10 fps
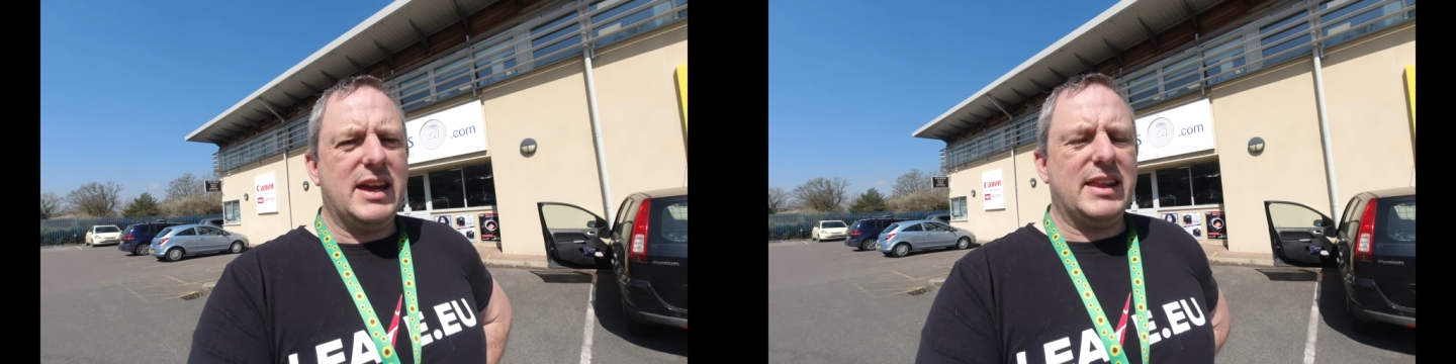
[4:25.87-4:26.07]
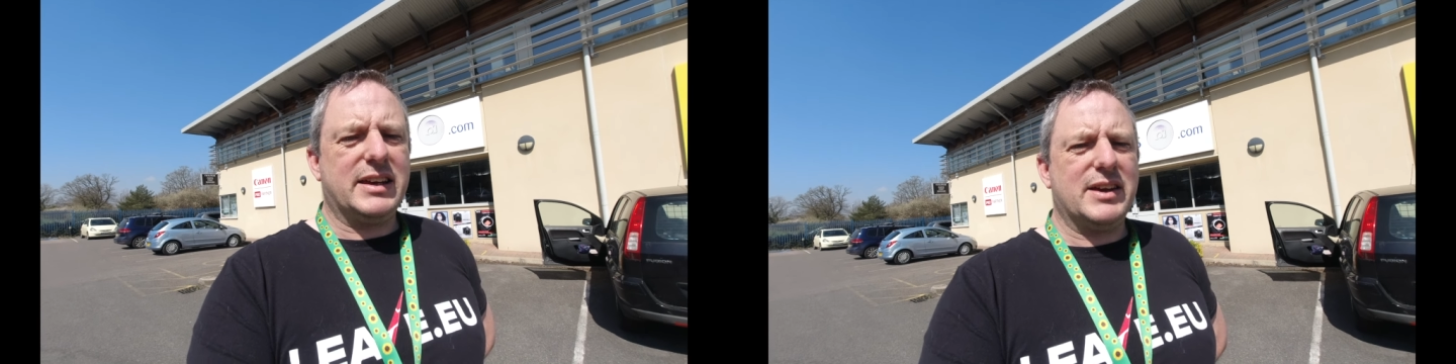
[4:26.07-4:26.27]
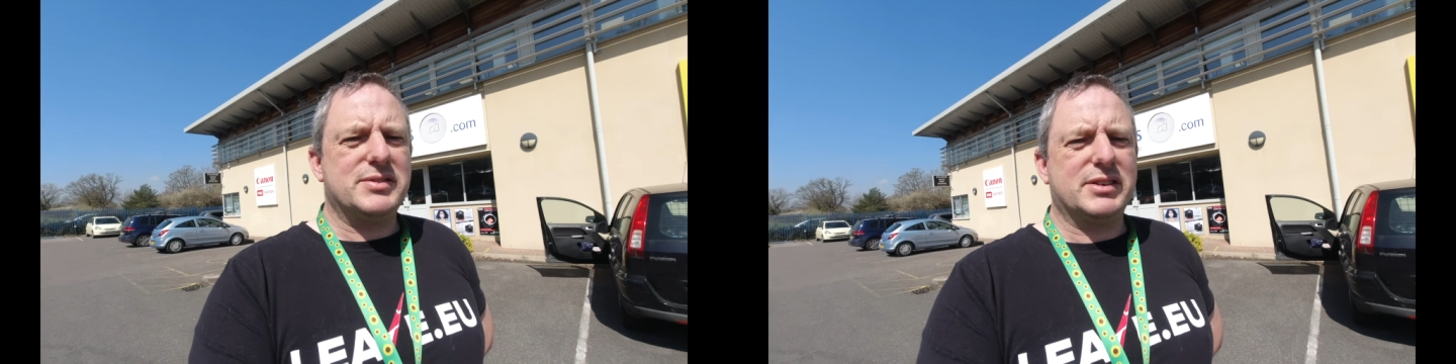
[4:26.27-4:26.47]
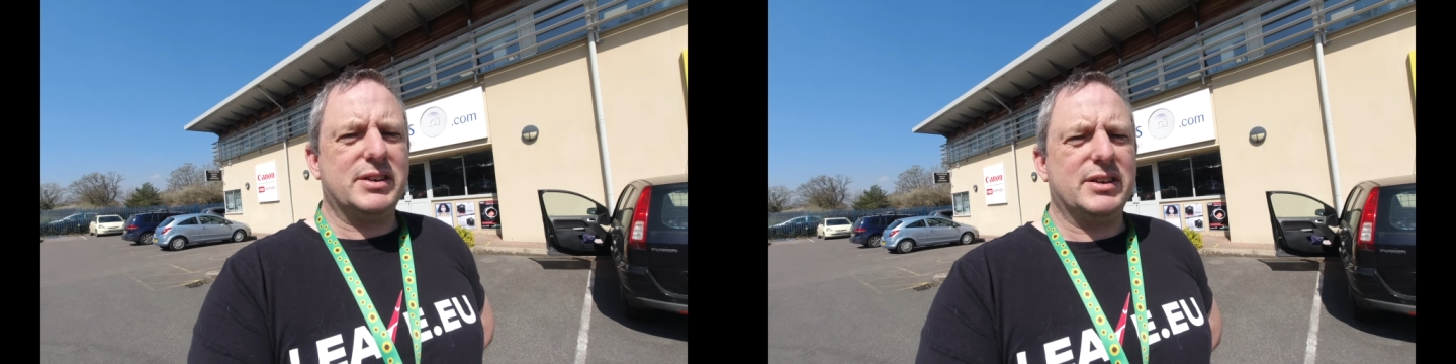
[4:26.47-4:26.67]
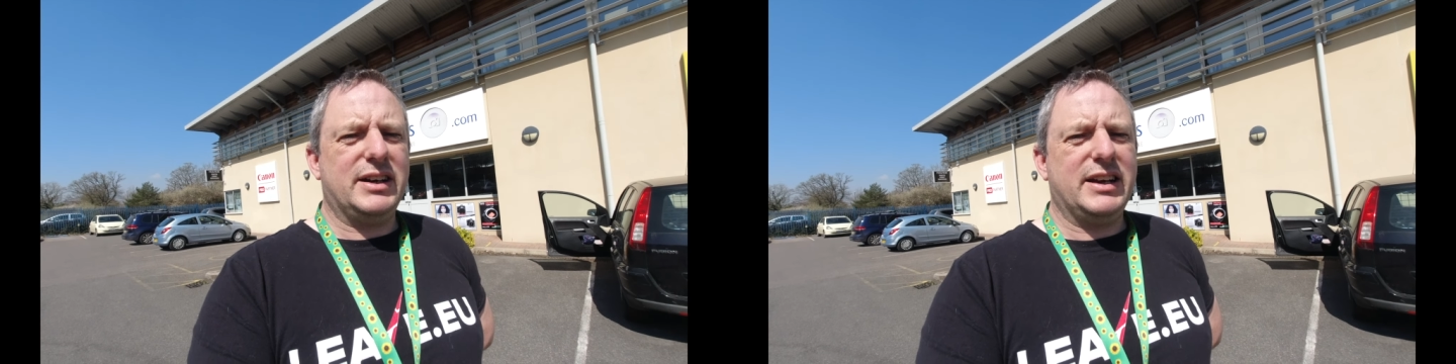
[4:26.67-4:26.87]
that gives a
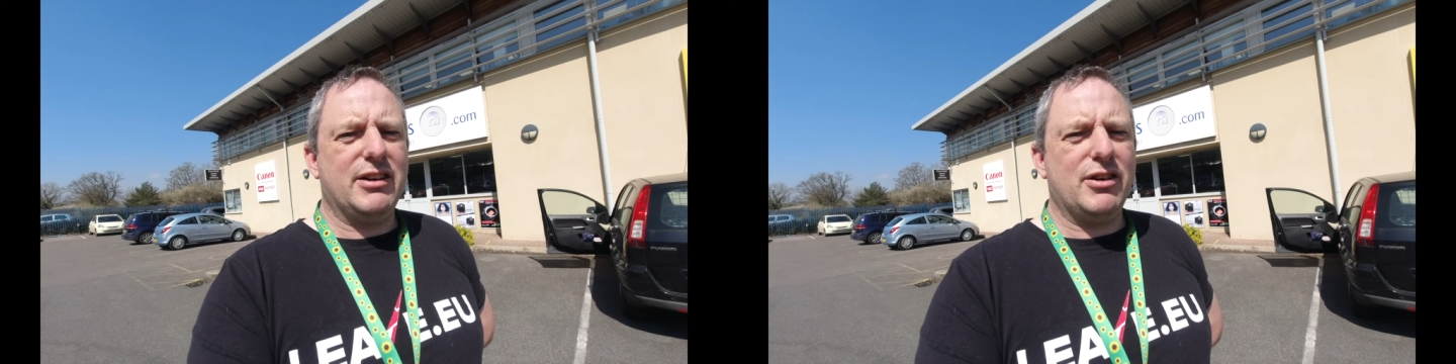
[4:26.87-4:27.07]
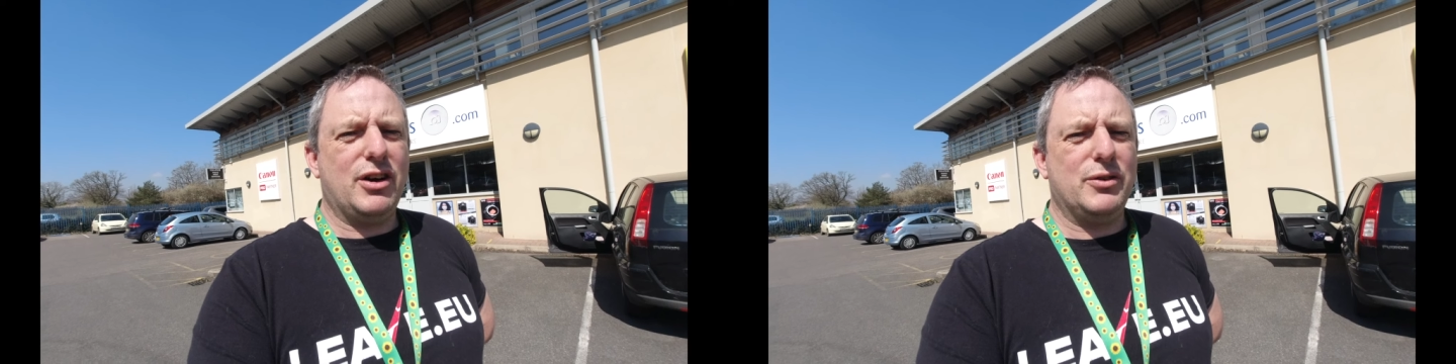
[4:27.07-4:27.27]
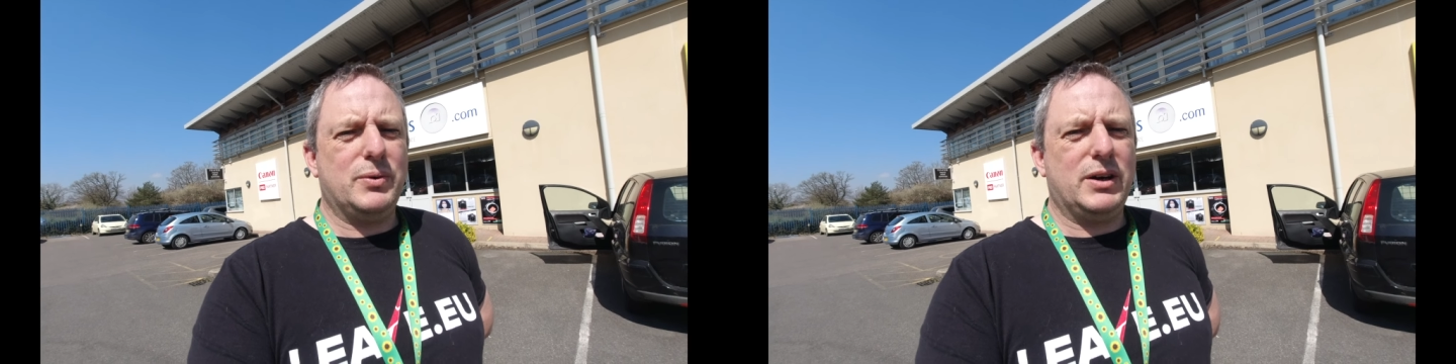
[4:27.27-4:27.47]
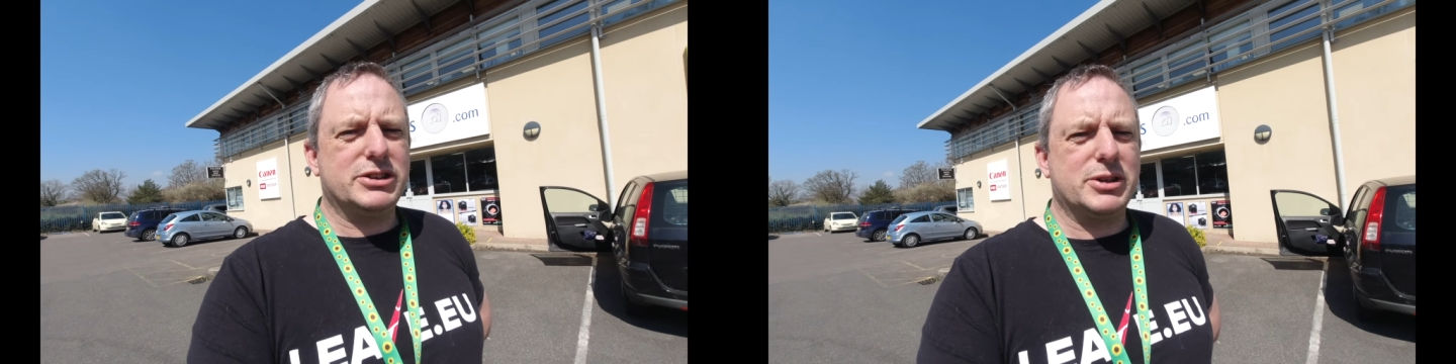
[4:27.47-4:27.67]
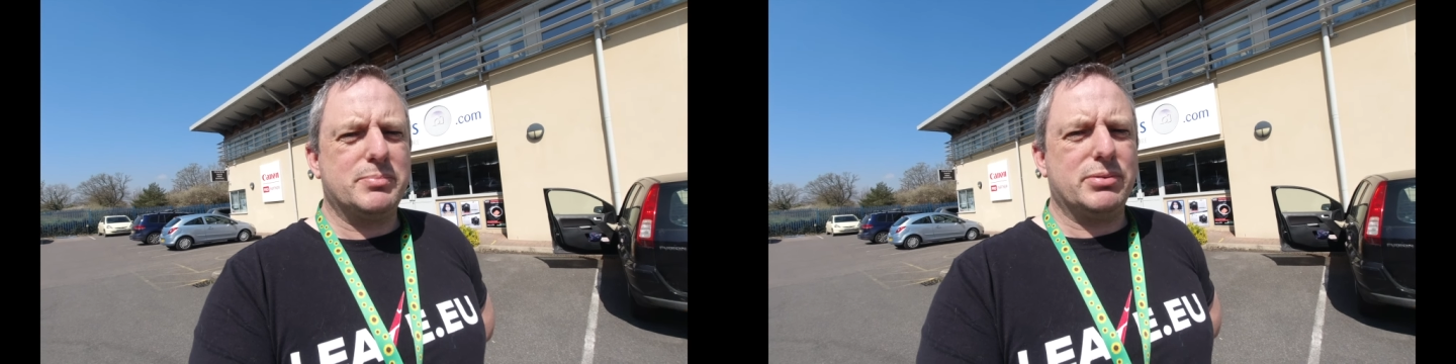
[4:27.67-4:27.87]
good idea of
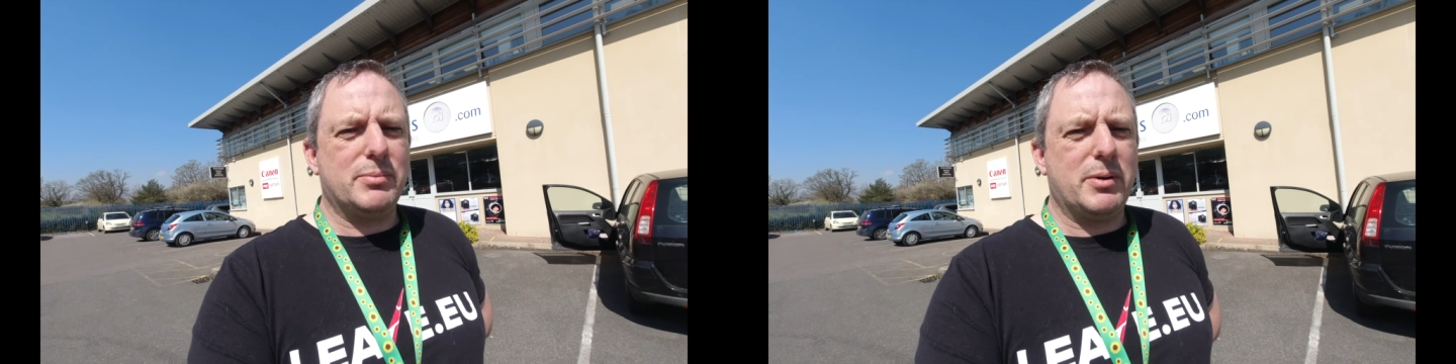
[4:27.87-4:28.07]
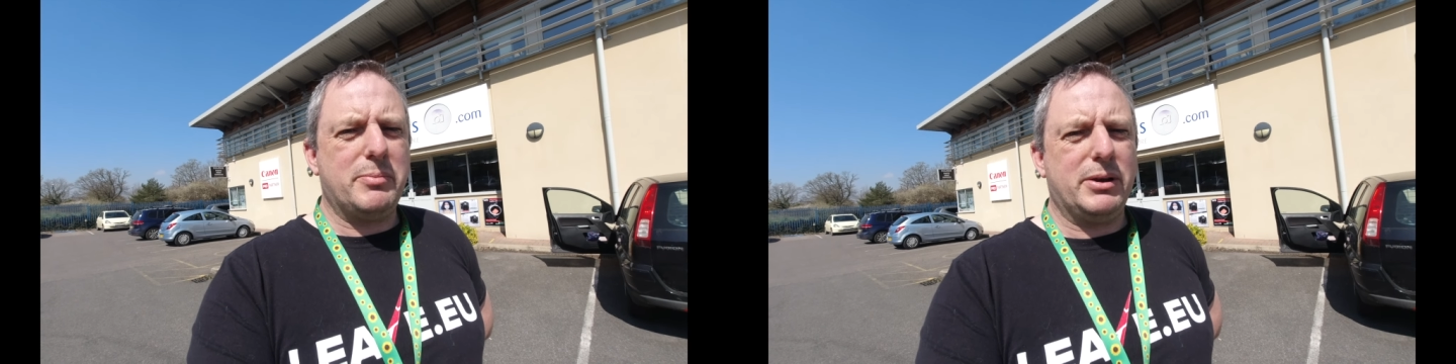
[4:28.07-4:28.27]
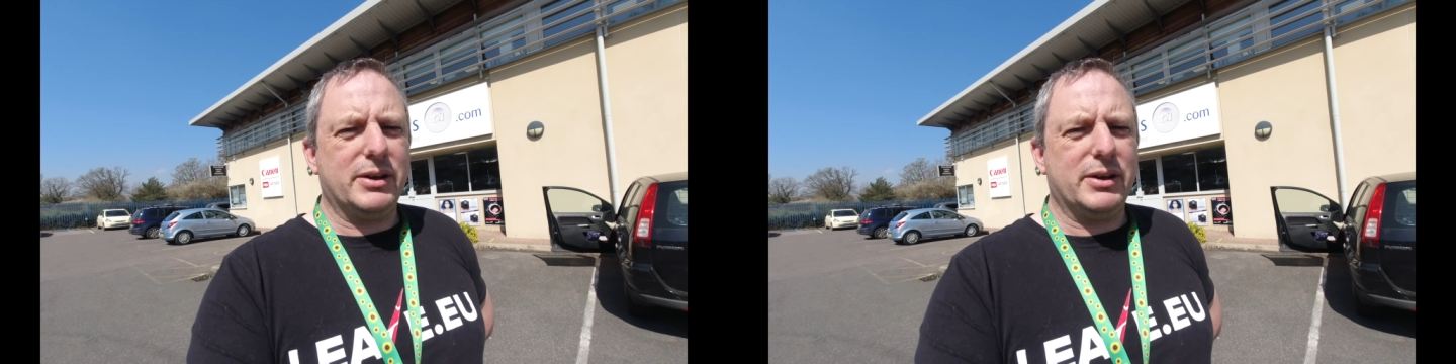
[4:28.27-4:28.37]
what I should probably